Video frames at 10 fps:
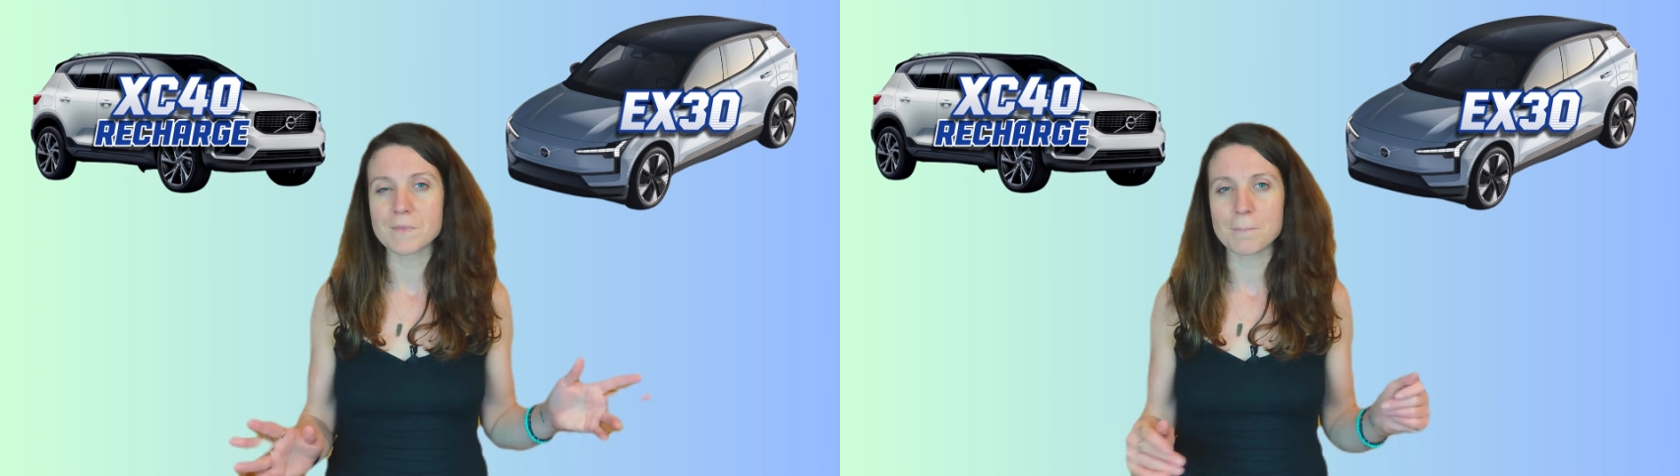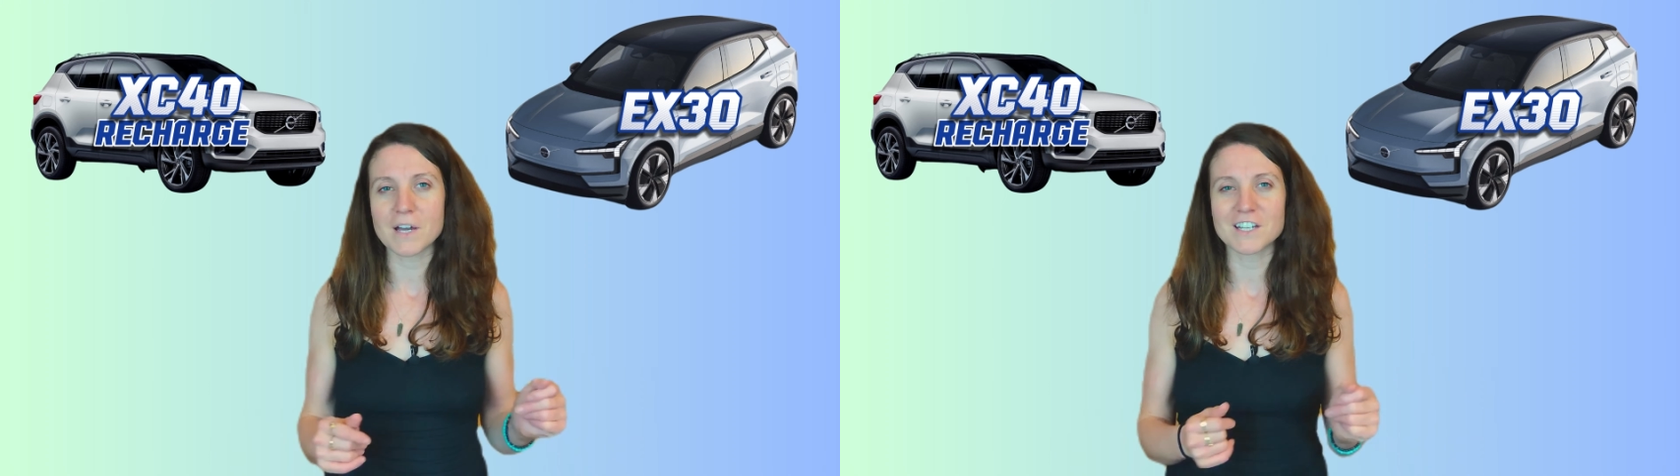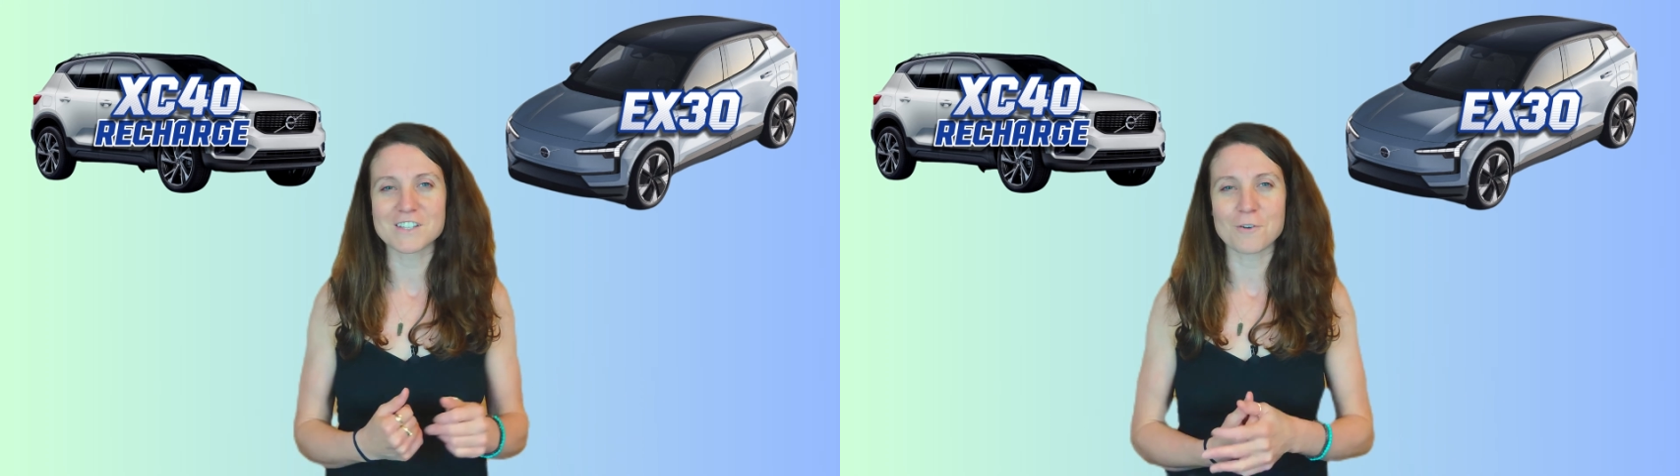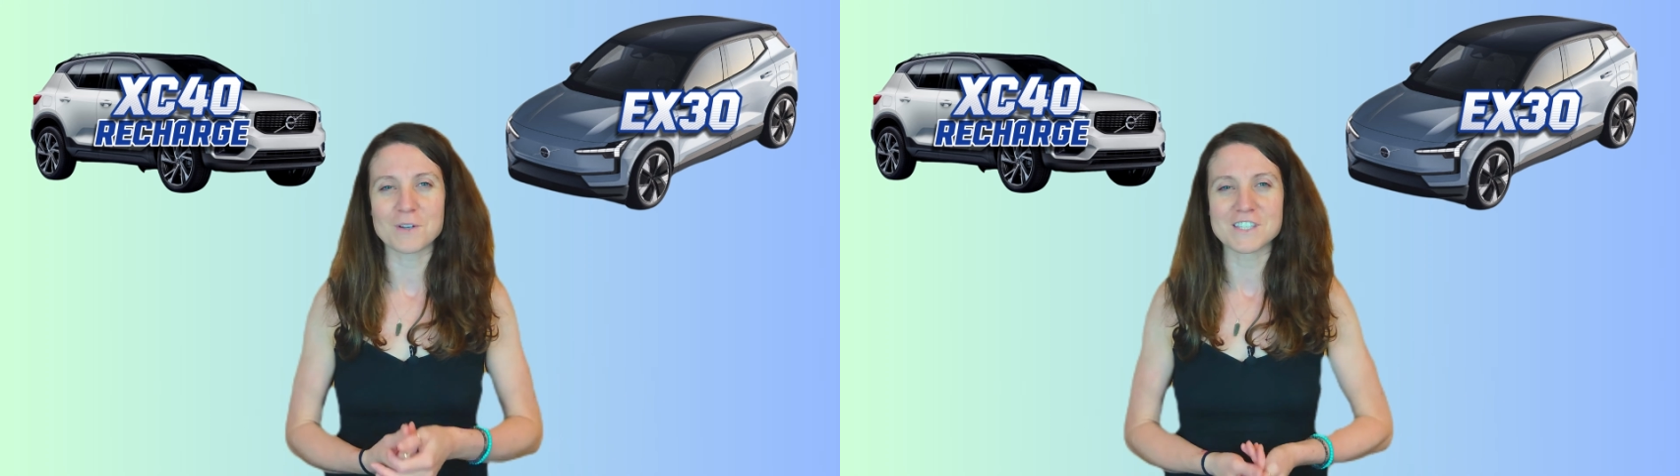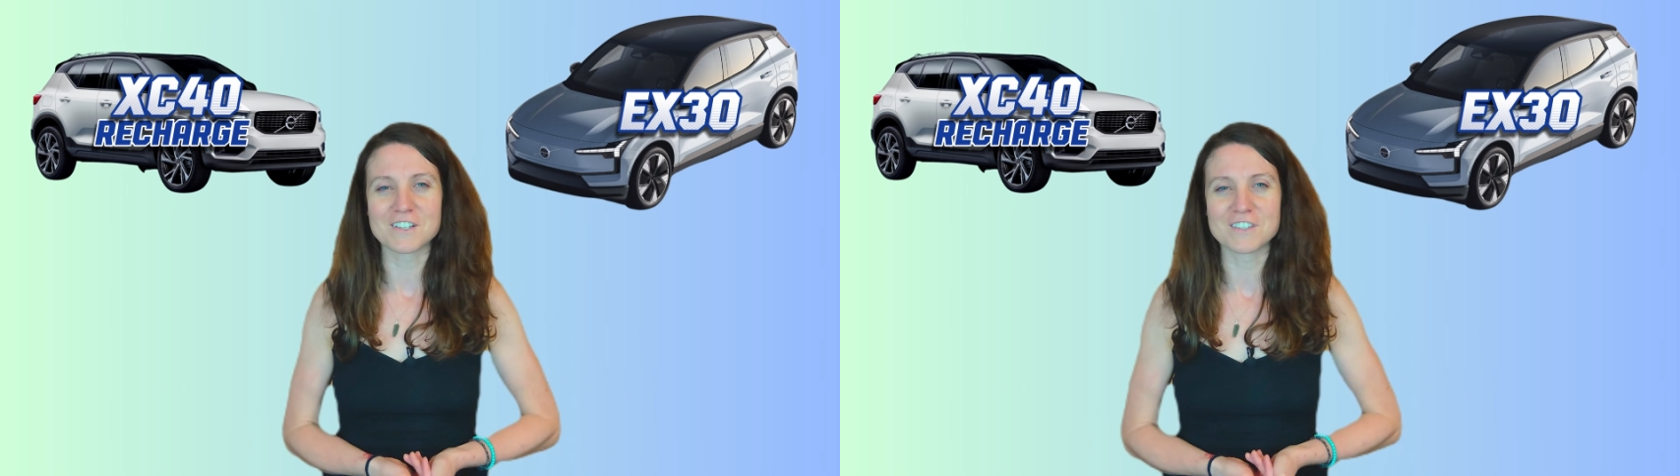but it's
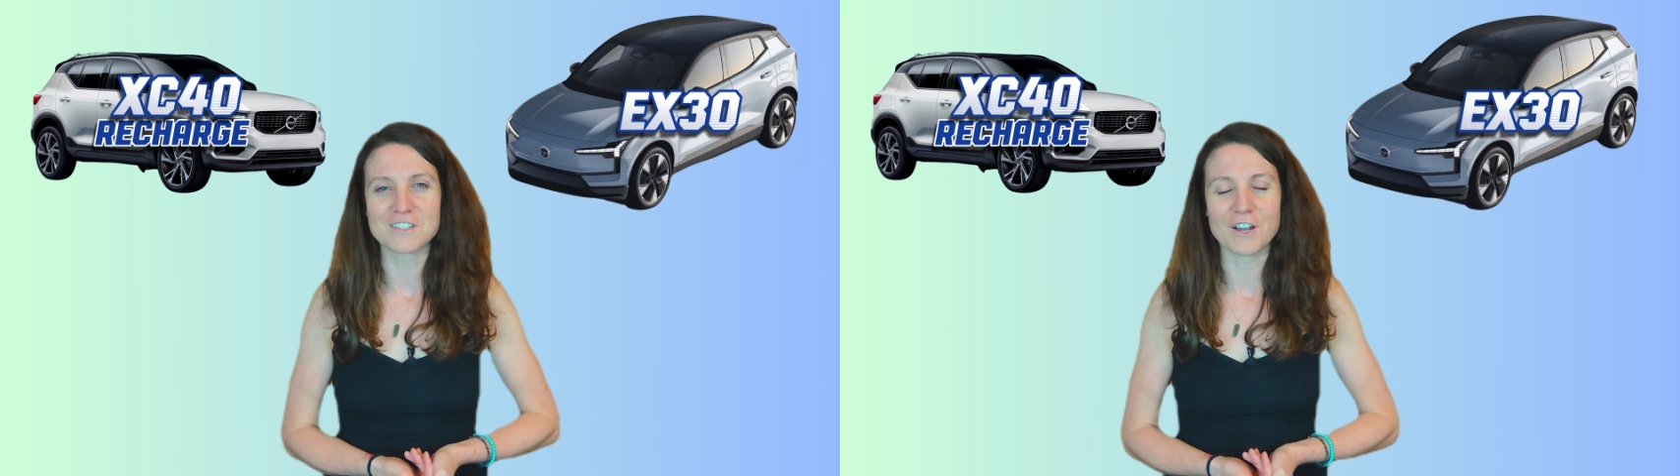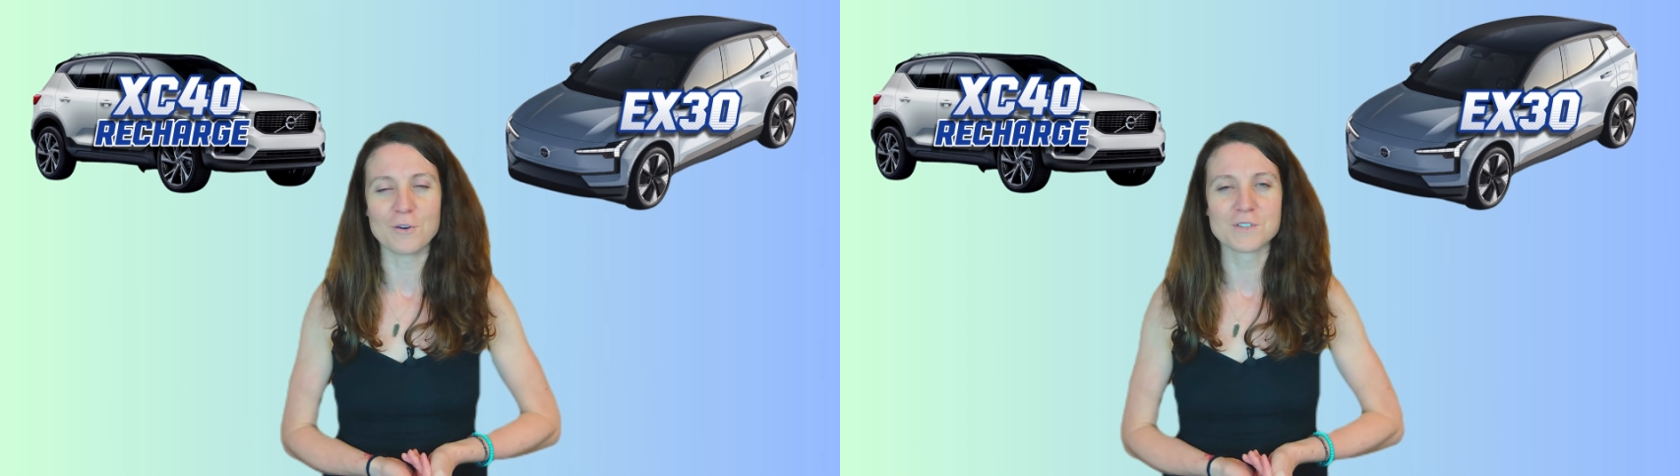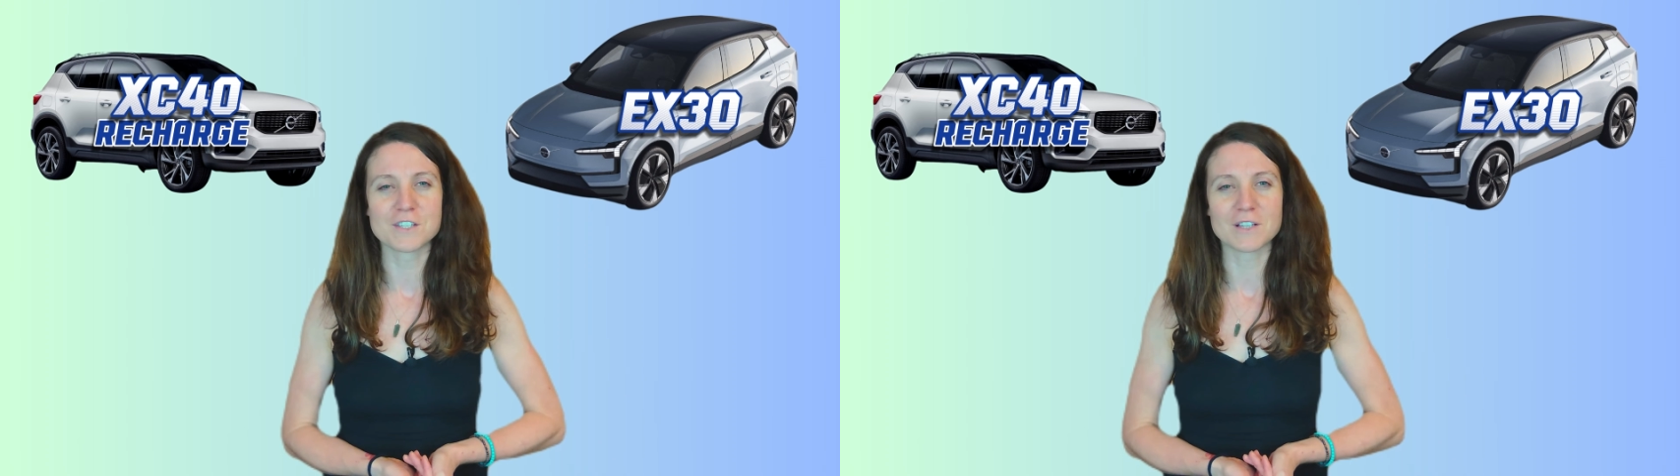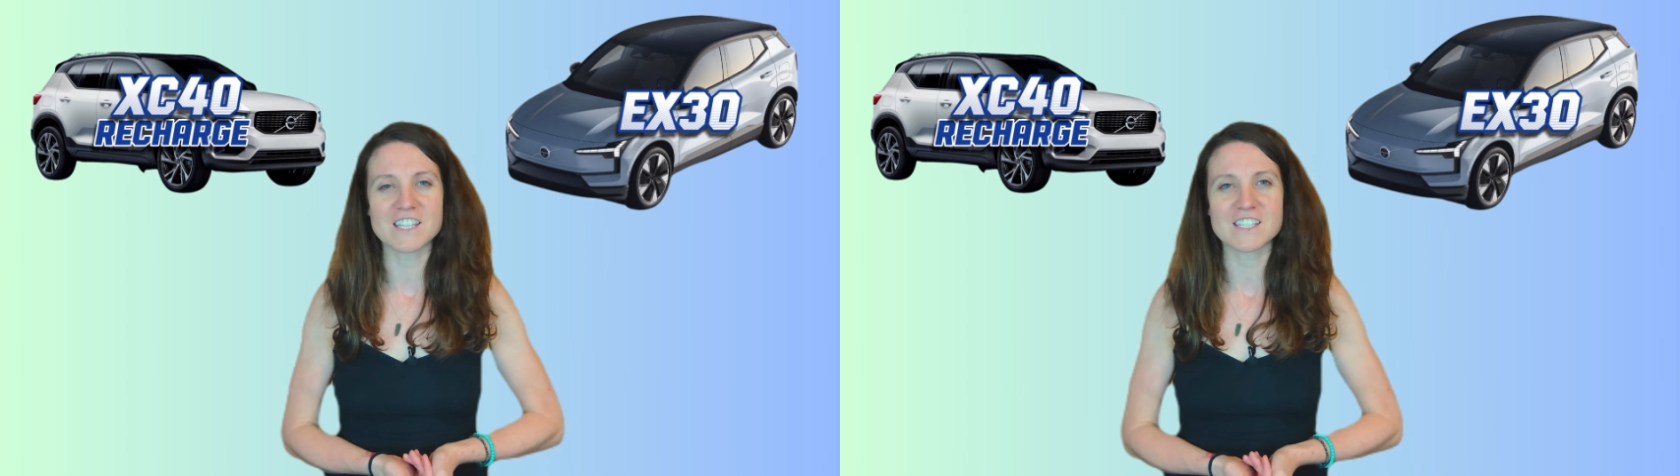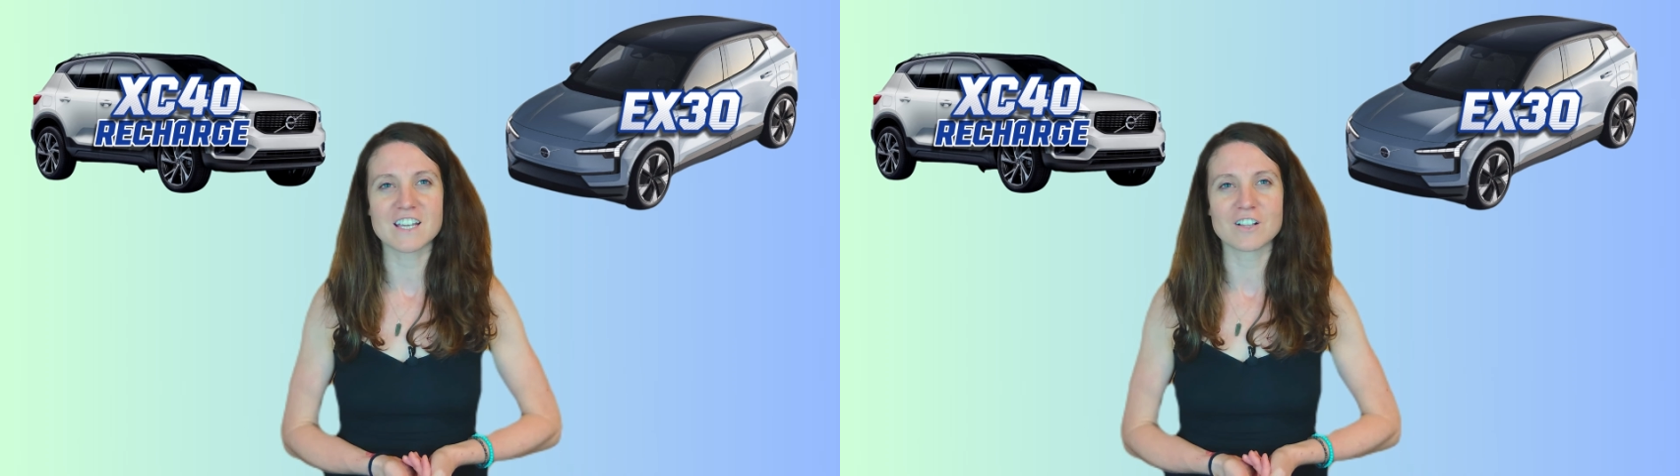always good to know. So
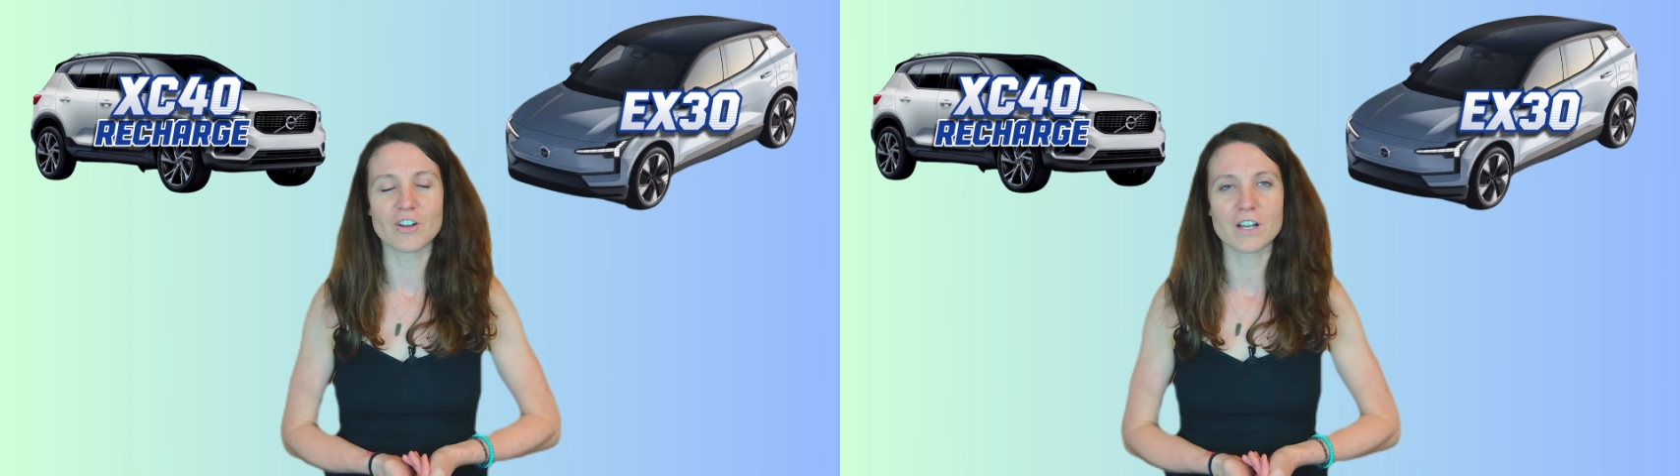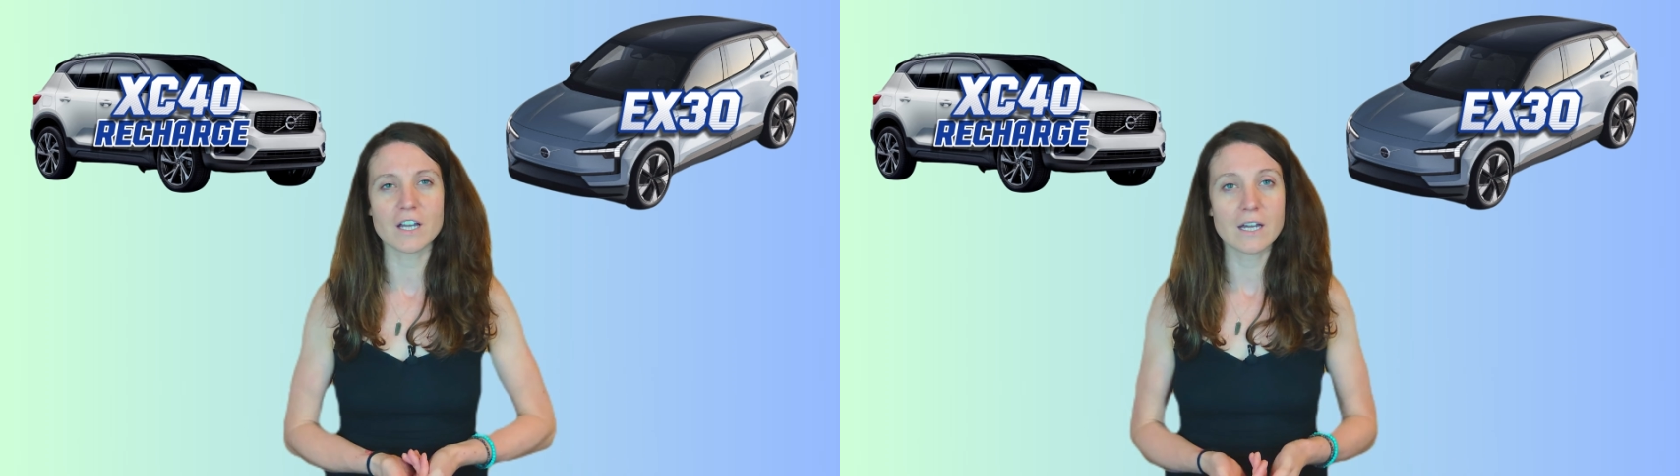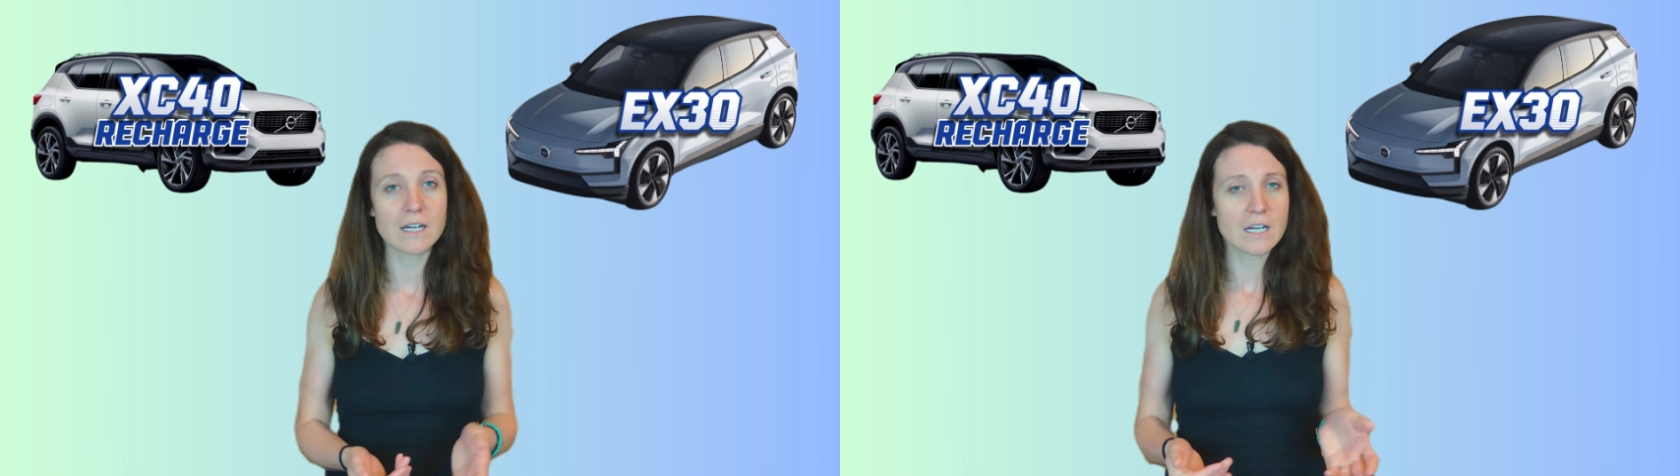let's take a look.